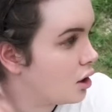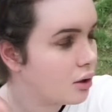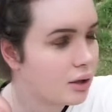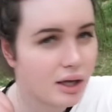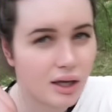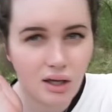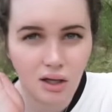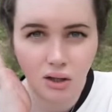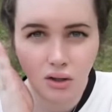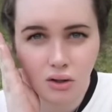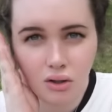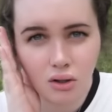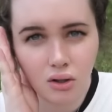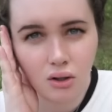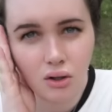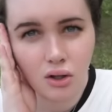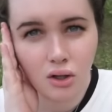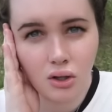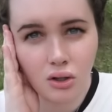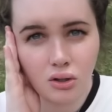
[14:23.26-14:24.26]
Okay,
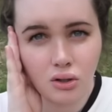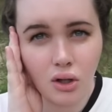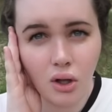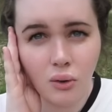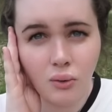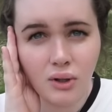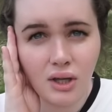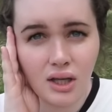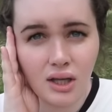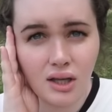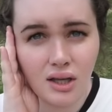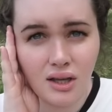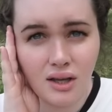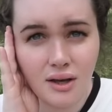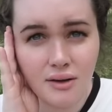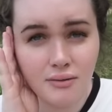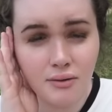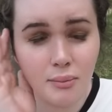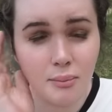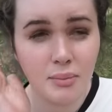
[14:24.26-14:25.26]
low key,
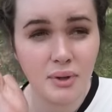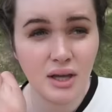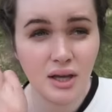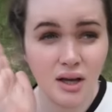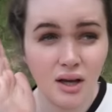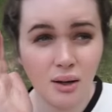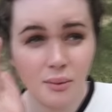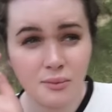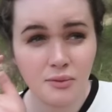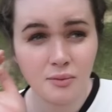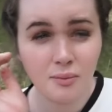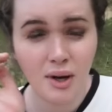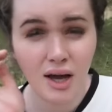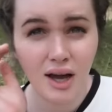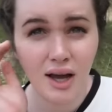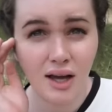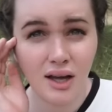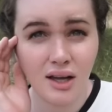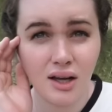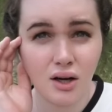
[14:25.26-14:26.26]
if a bee comes
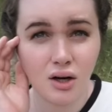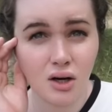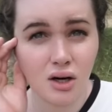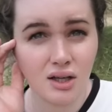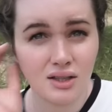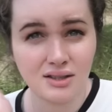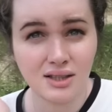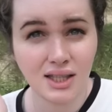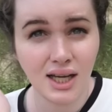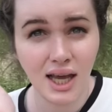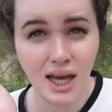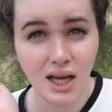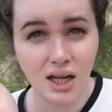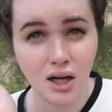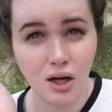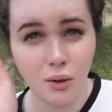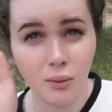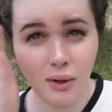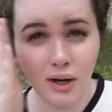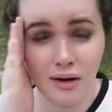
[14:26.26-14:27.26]
by or a
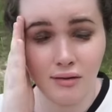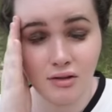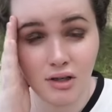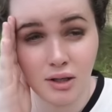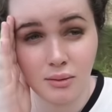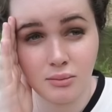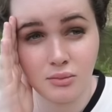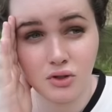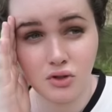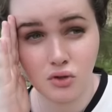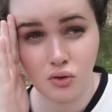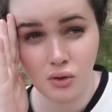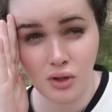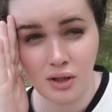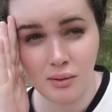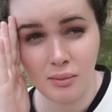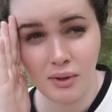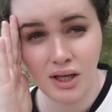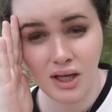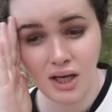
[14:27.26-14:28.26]
cicada or whatever, I'm
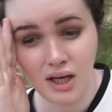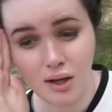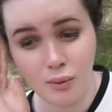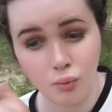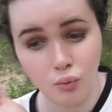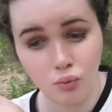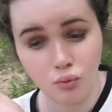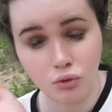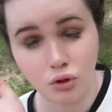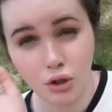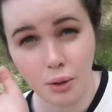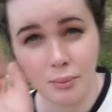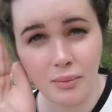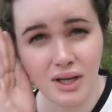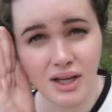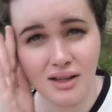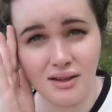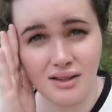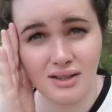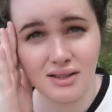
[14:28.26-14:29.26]
screaming and I'm
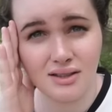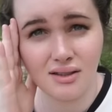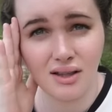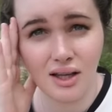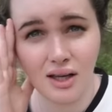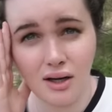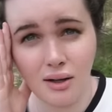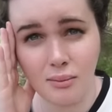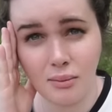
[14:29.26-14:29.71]
jumping in this lake.